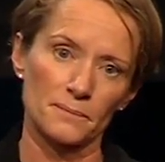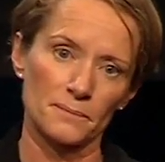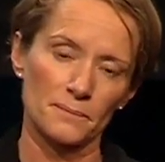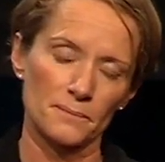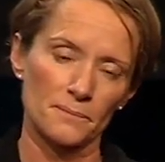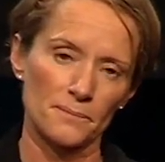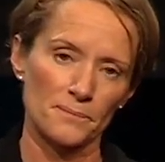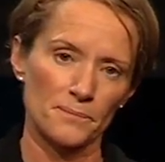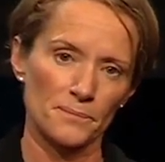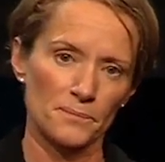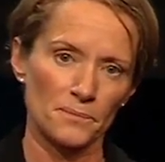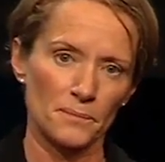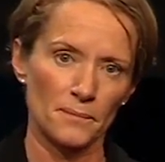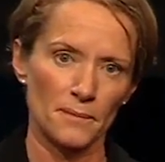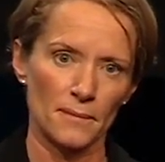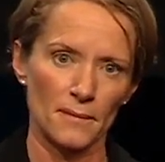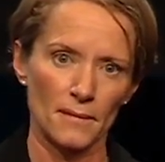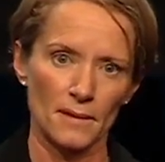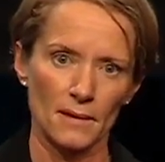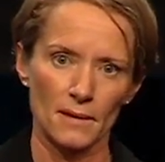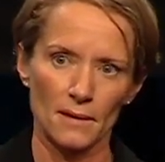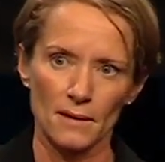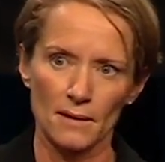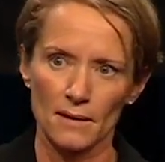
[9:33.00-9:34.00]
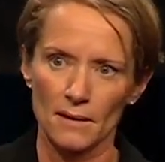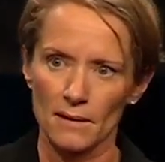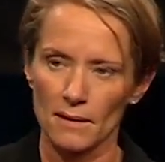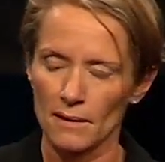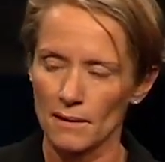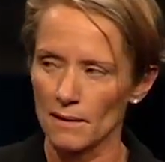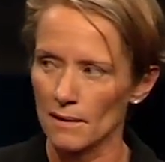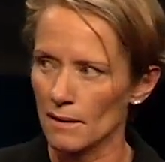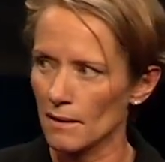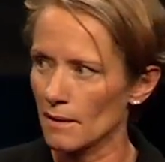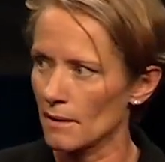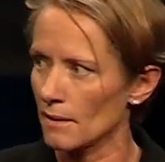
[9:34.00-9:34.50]

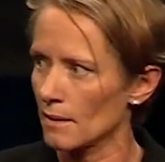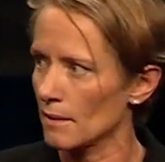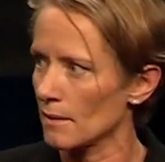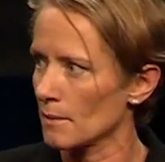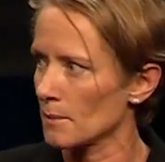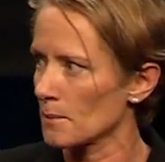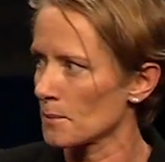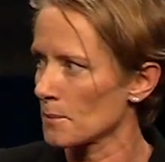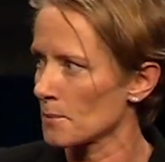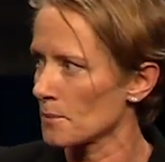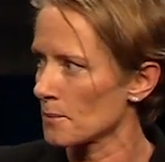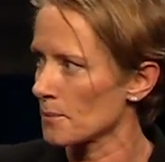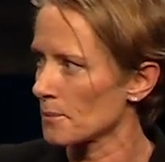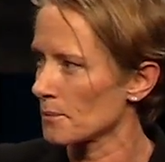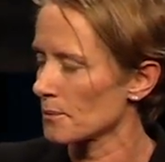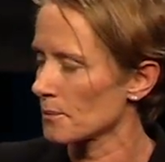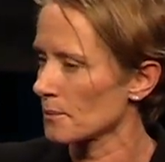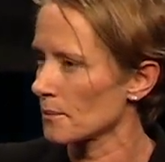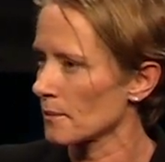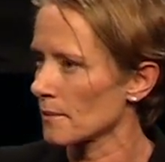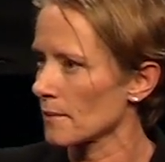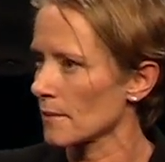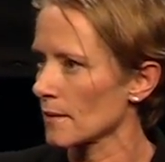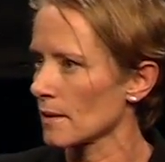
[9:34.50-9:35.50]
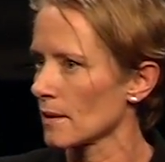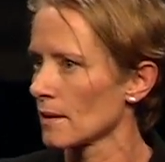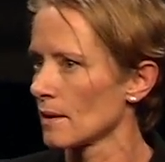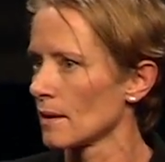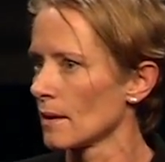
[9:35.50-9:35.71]
(no one is talking)